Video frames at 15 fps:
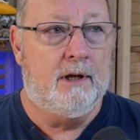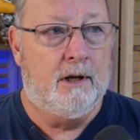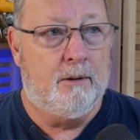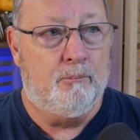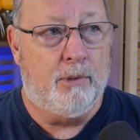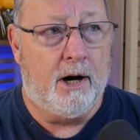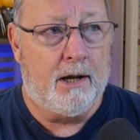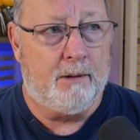
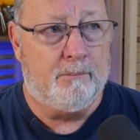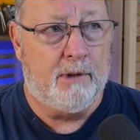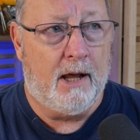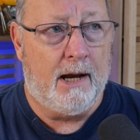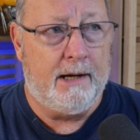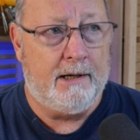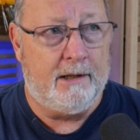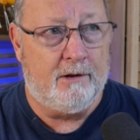Bottom
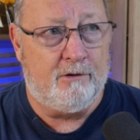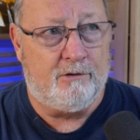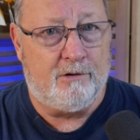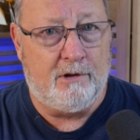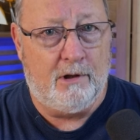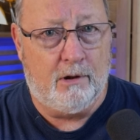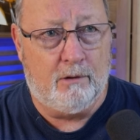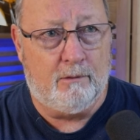line is, you
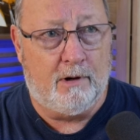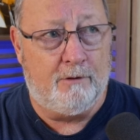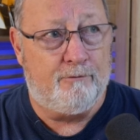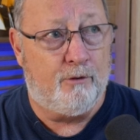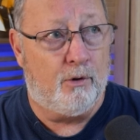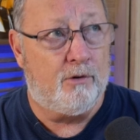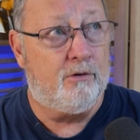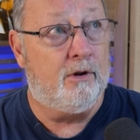know,
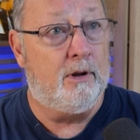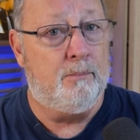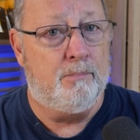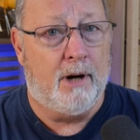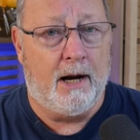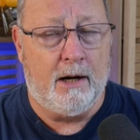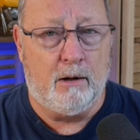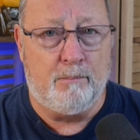unfortunately,
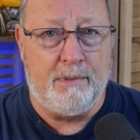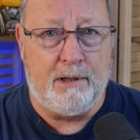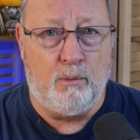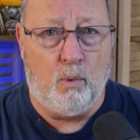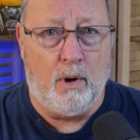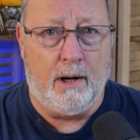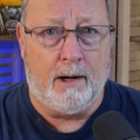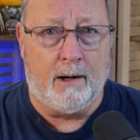buyer
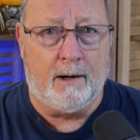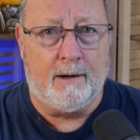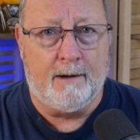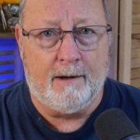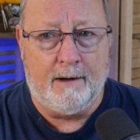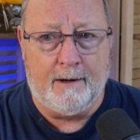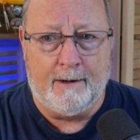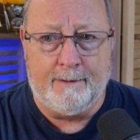beware.
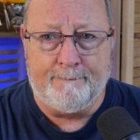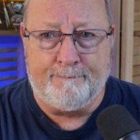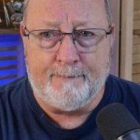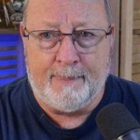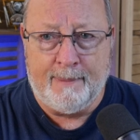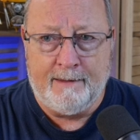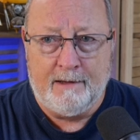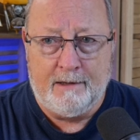Um,
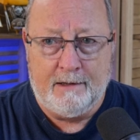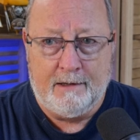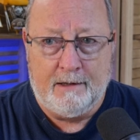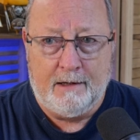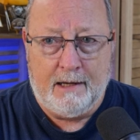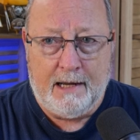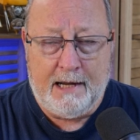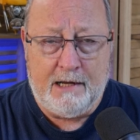
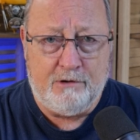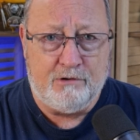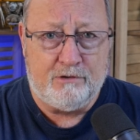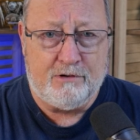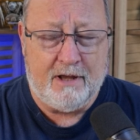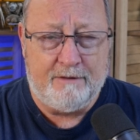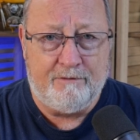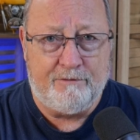agents
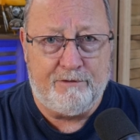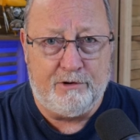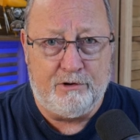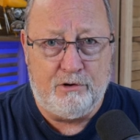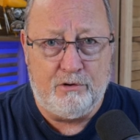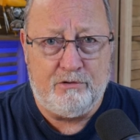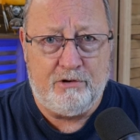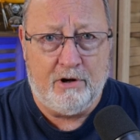have a
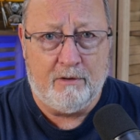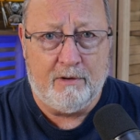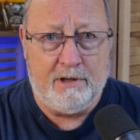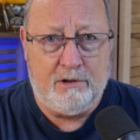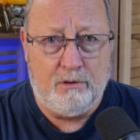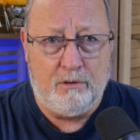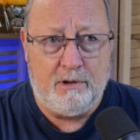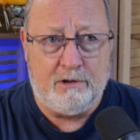fiduciary
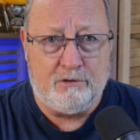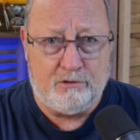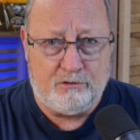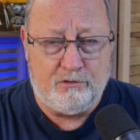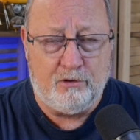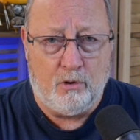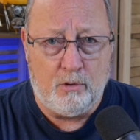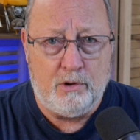duty to
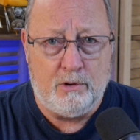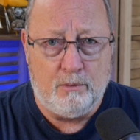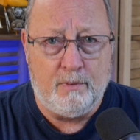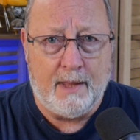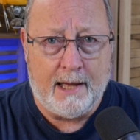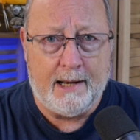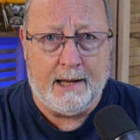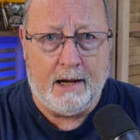show you
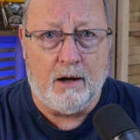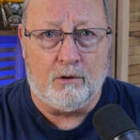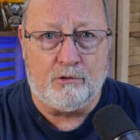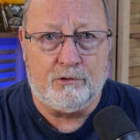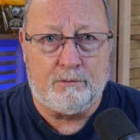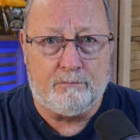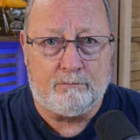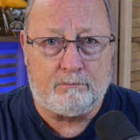that house,
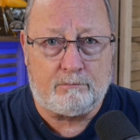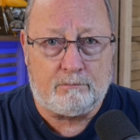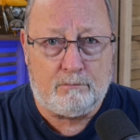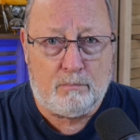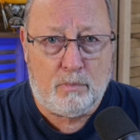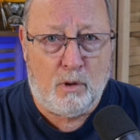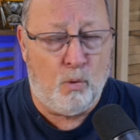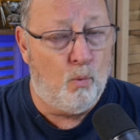
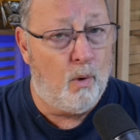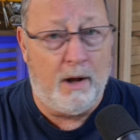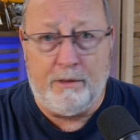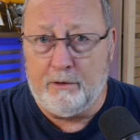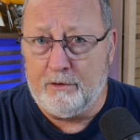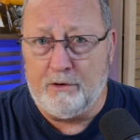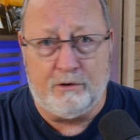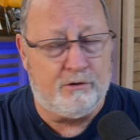whether
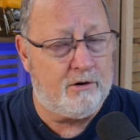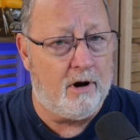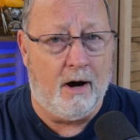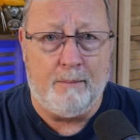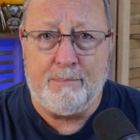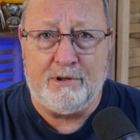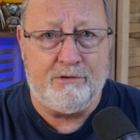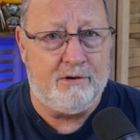there's
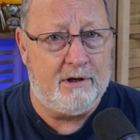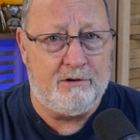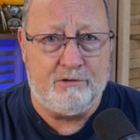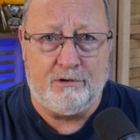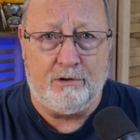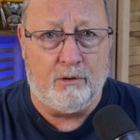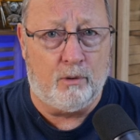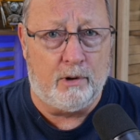compensation
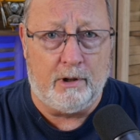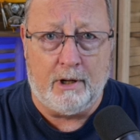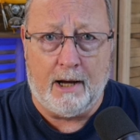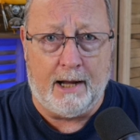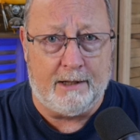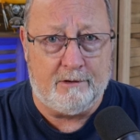or not.